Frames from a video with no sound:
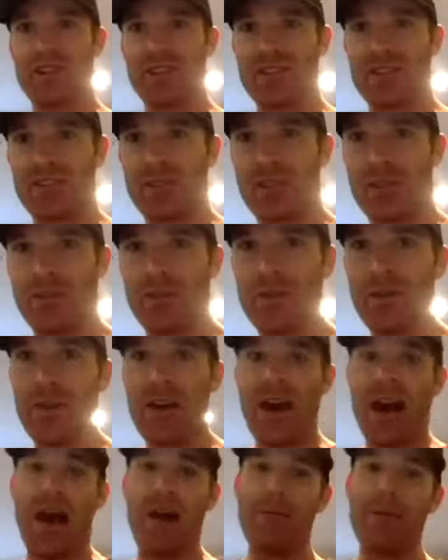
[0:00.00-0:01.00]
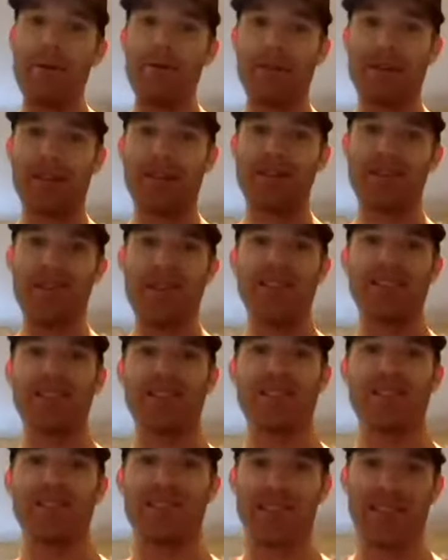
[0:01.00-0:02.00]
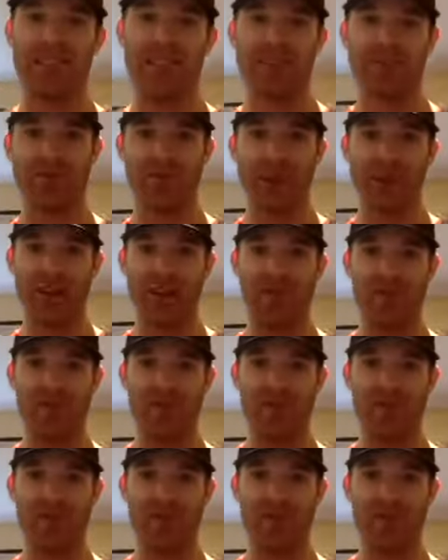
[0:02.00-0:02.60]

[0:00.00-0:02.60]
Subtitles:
So, and people can sense these things, right?